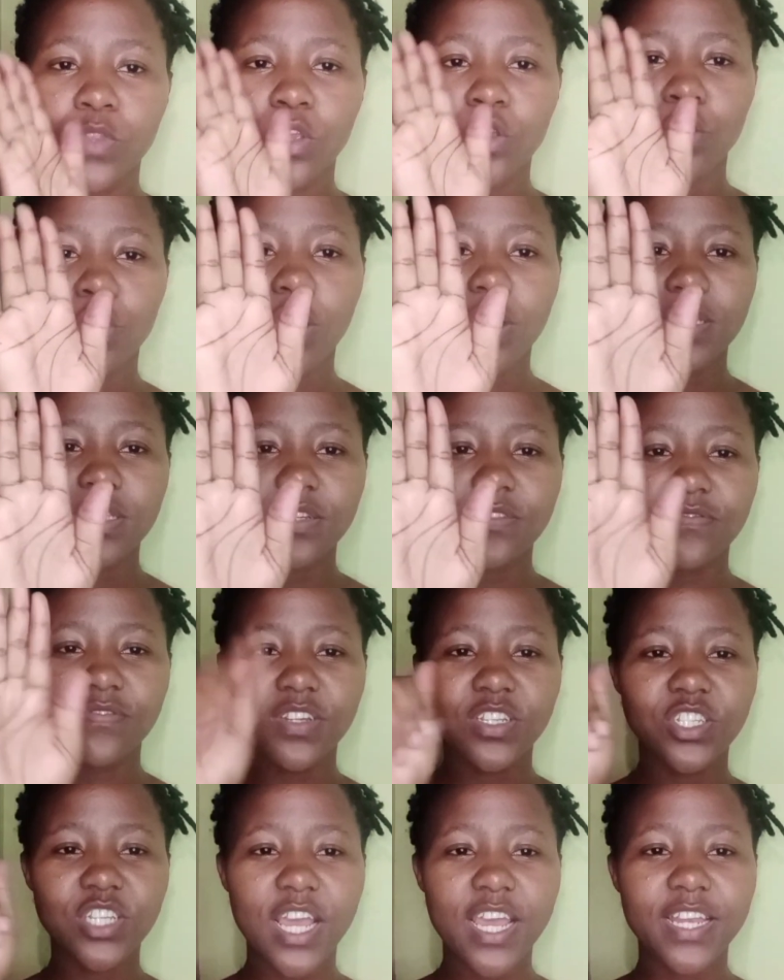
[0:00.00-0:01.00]
Yours in
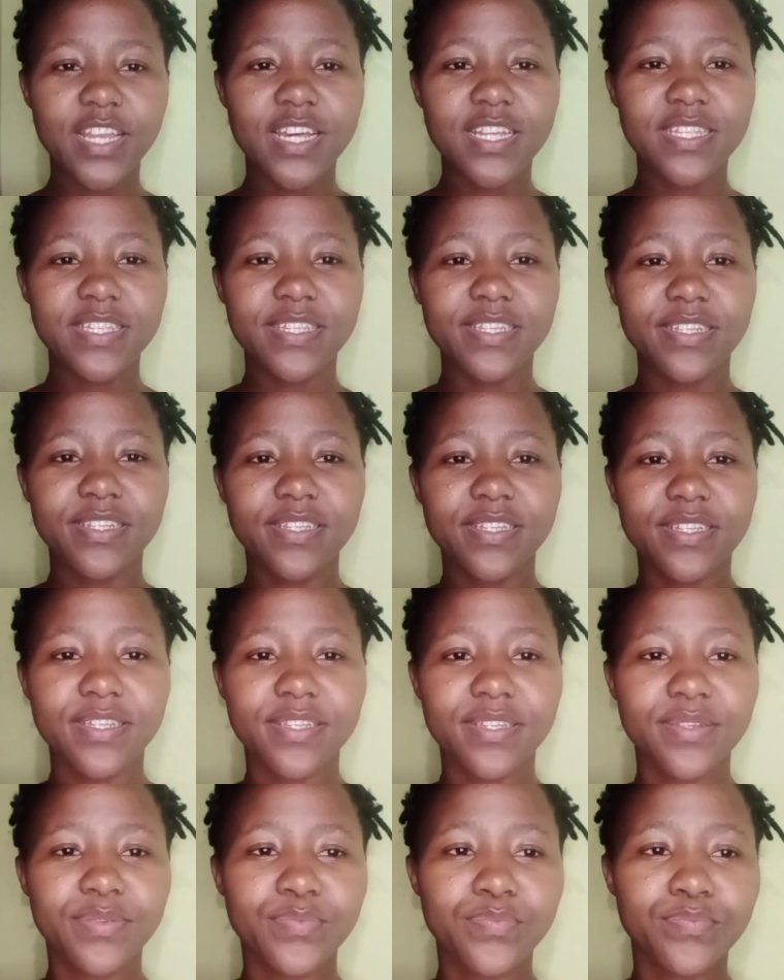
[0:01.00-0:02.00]
Vagina
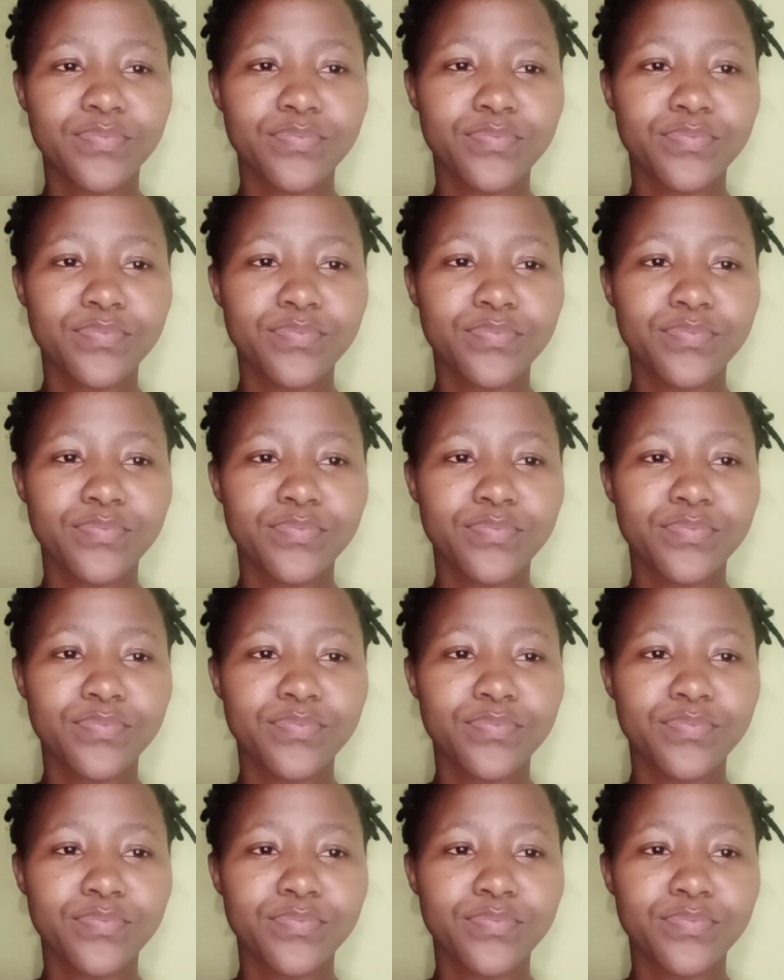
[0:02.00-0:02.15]
Series.